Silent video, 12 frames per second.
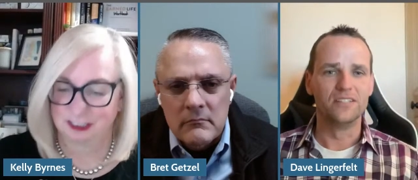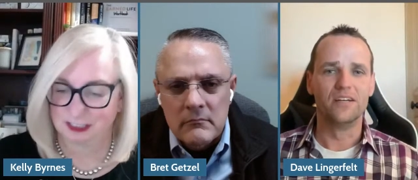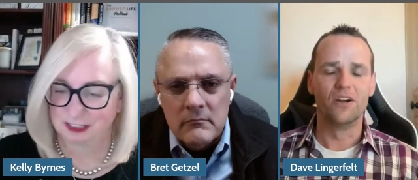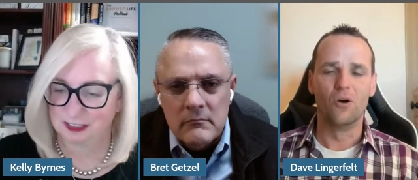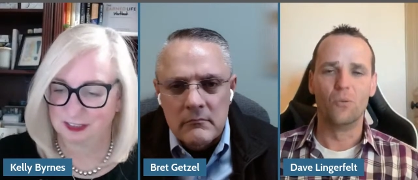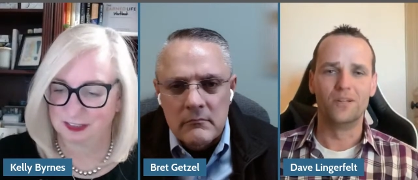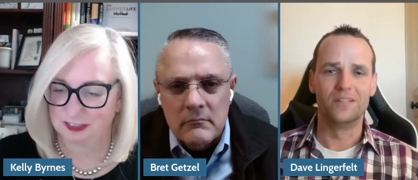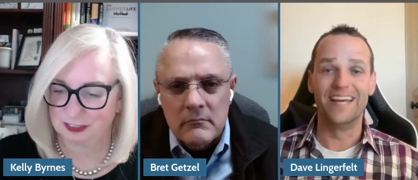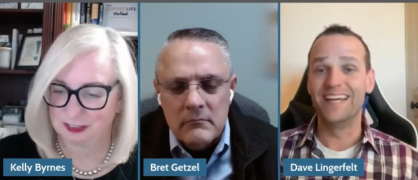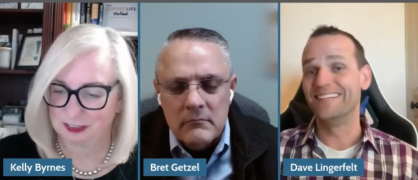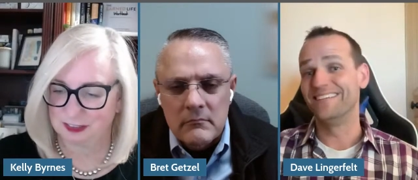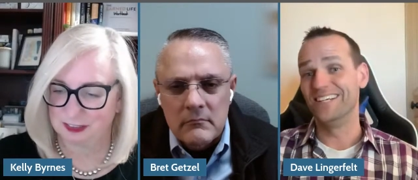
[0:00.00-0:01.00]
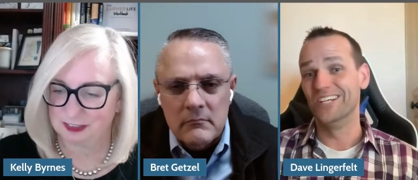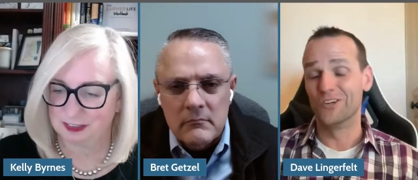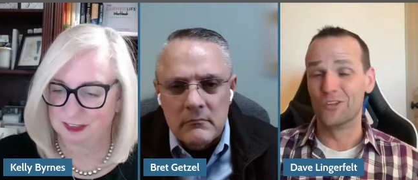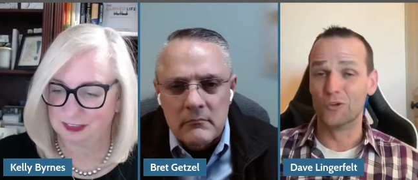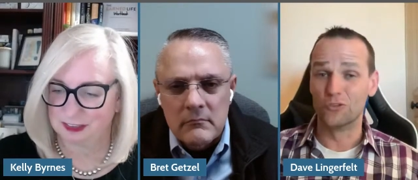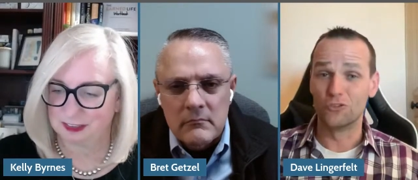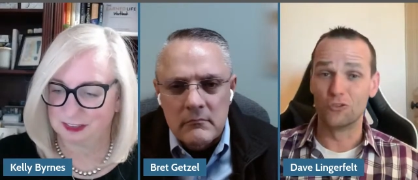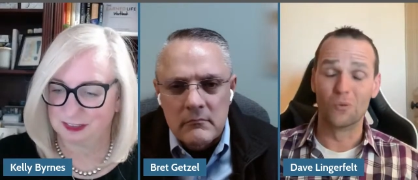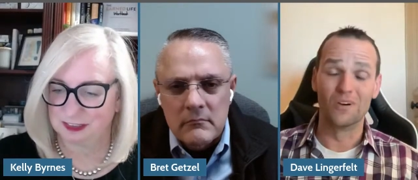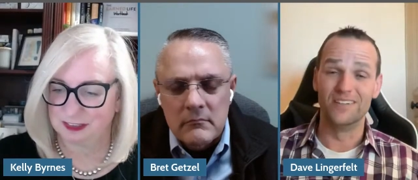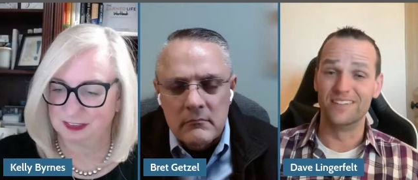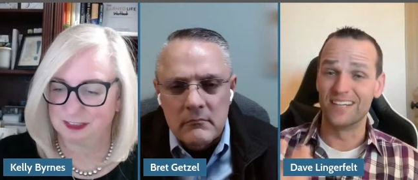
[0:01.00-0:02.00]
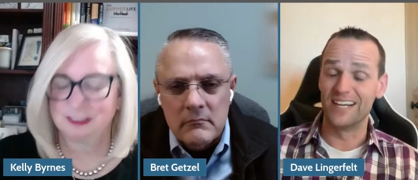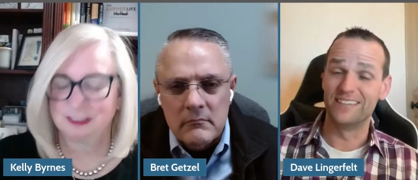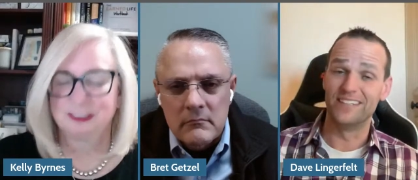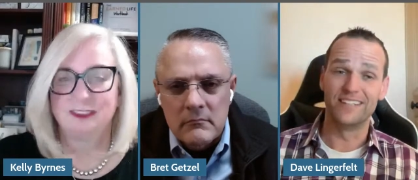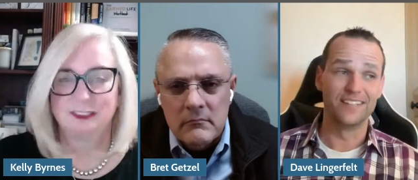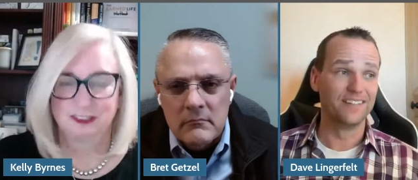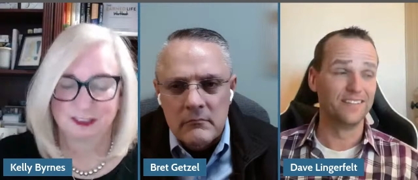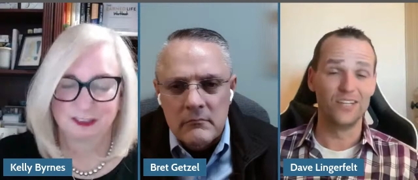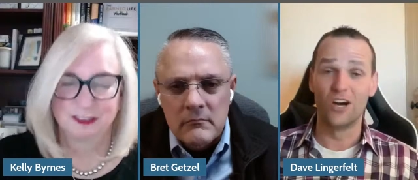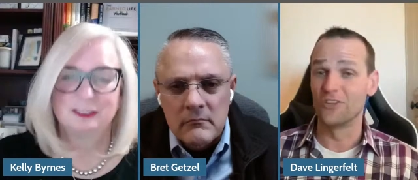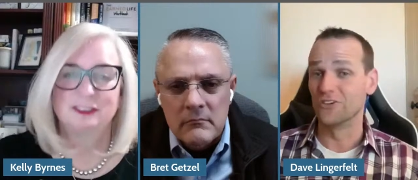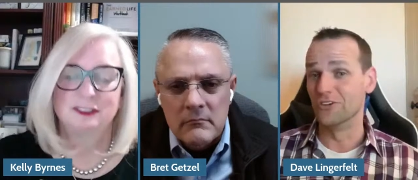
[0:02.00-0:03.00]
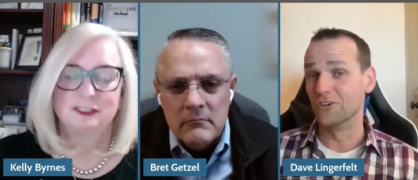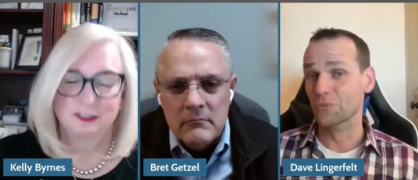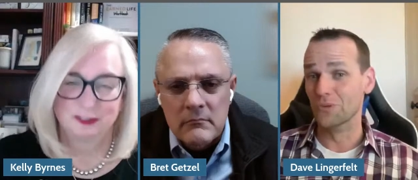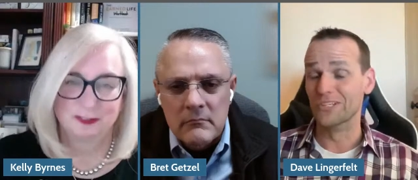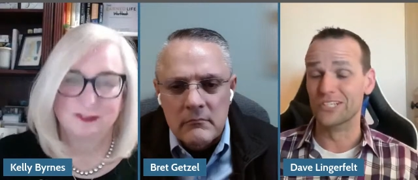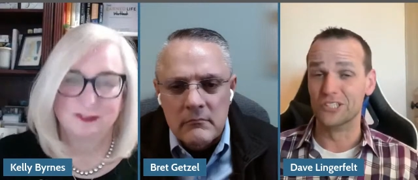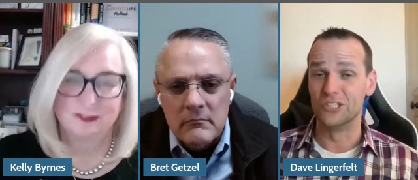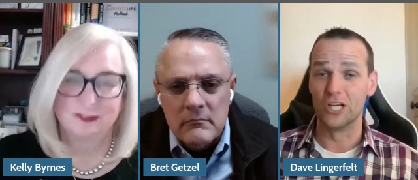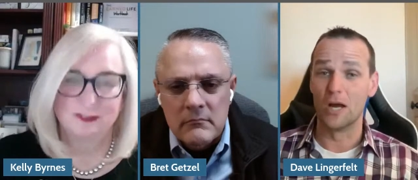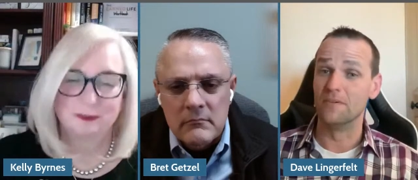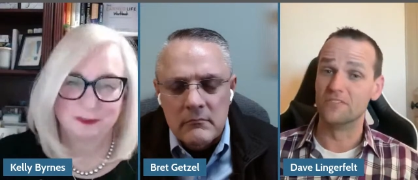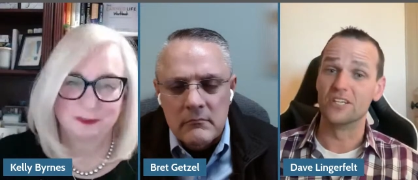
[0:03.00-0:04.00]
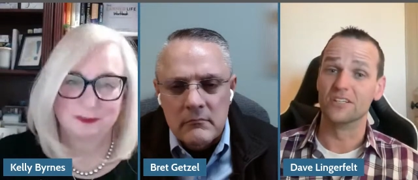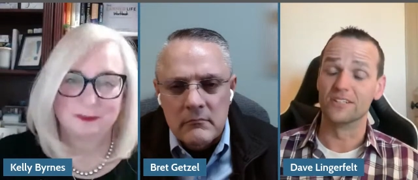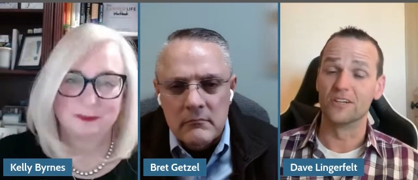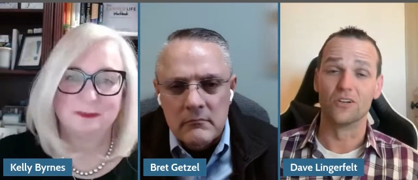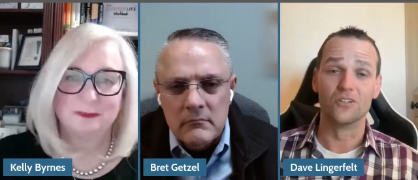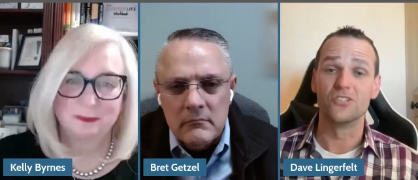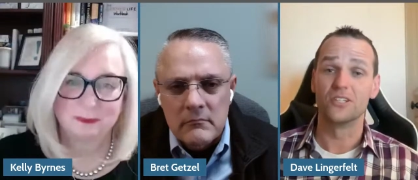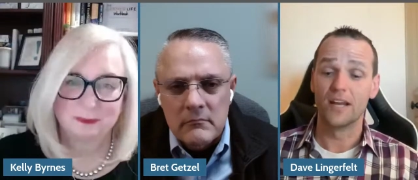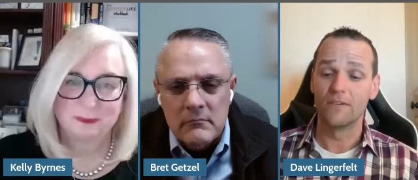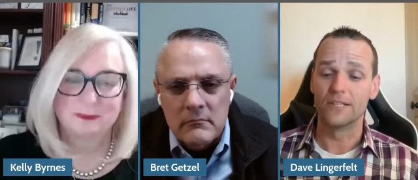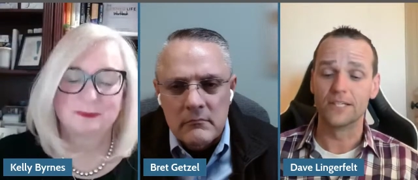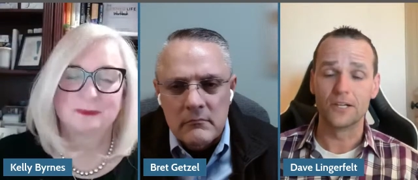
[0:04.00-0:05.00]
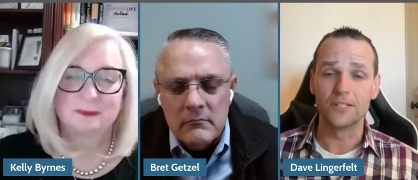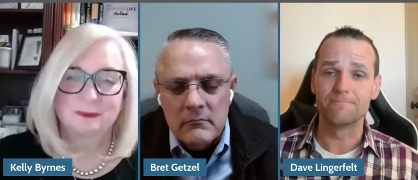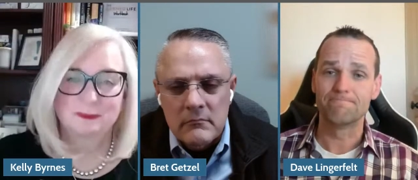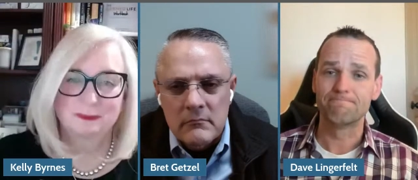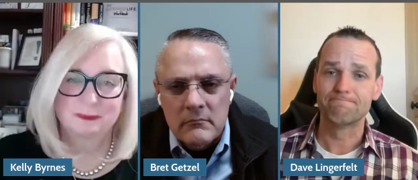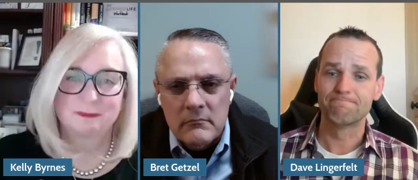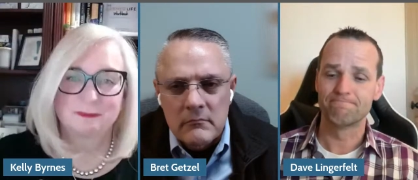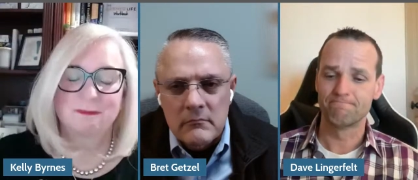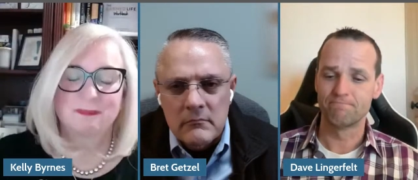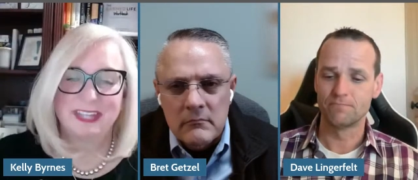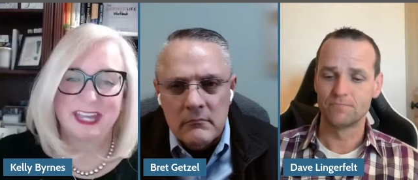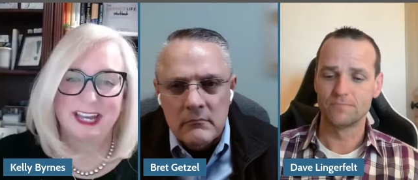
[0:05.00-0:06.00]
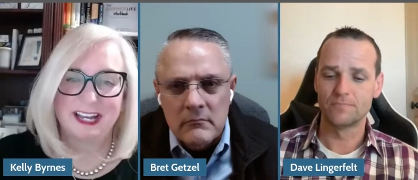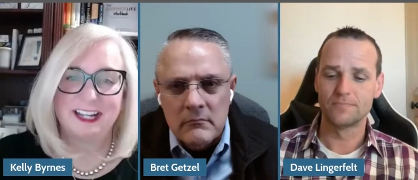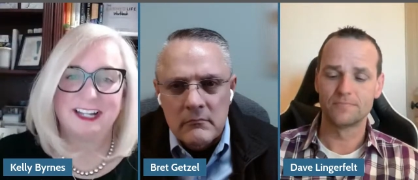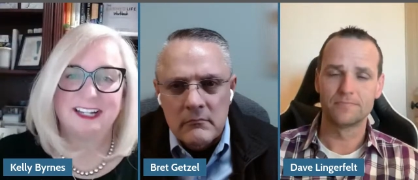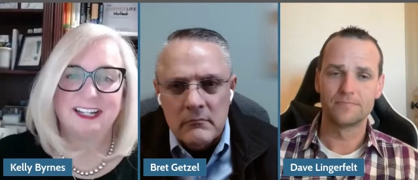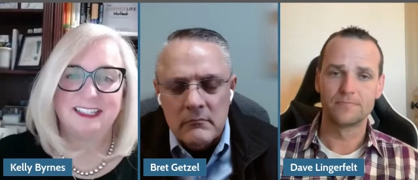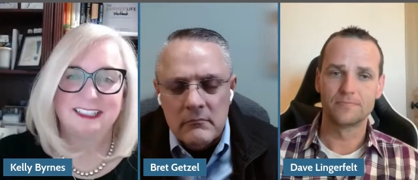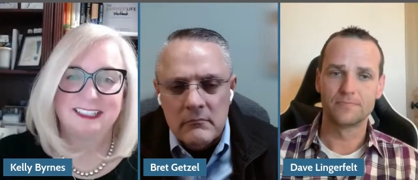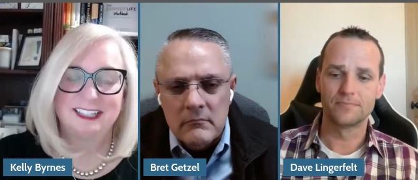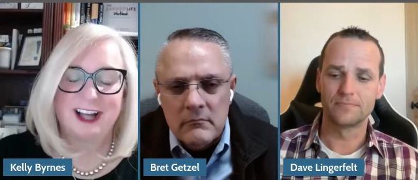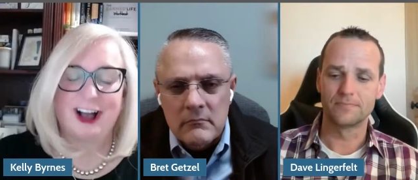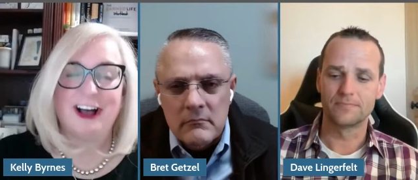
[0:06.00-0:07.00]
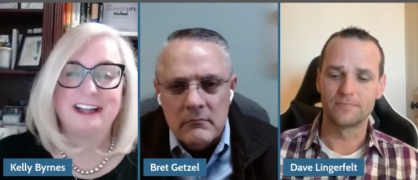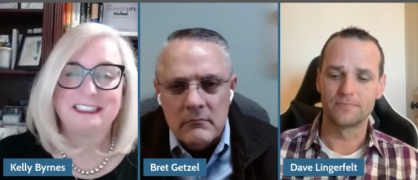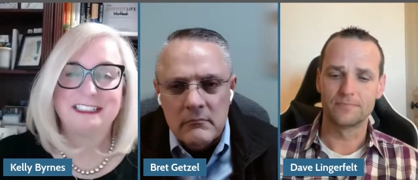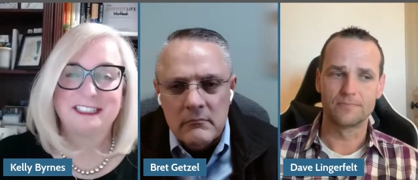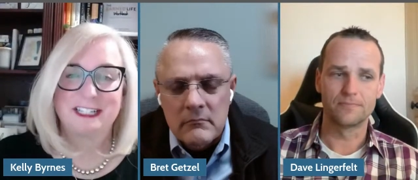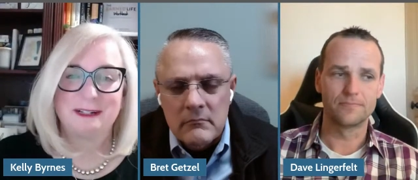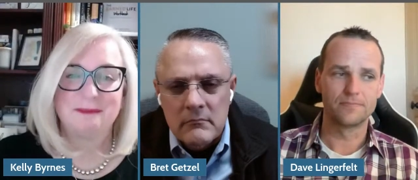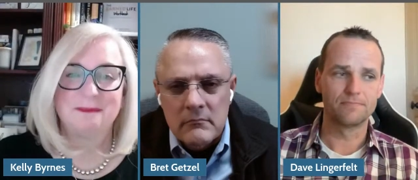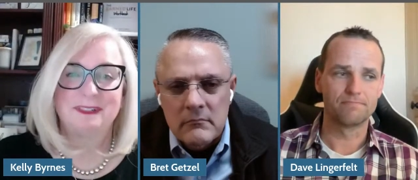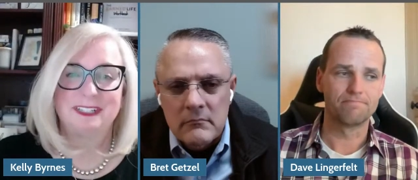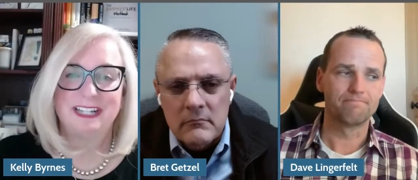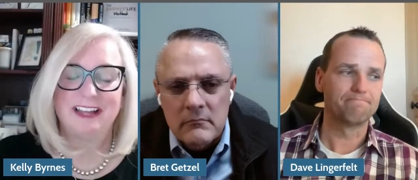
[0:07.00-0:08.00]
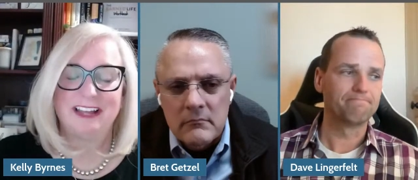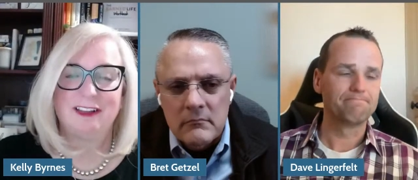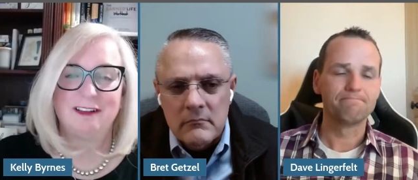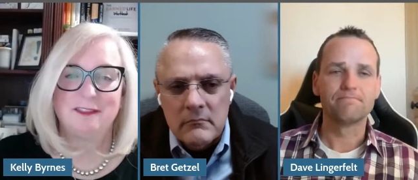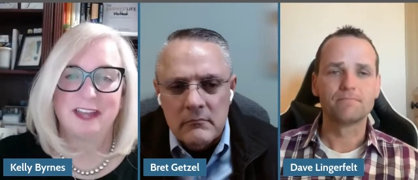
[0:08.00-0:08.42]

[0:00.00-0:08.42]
Speaker 1: you know, when they get to hear those stories. And I think the author did a really good job of telling hers in that regard.
Speaker 2: Yeah. Awesome. I love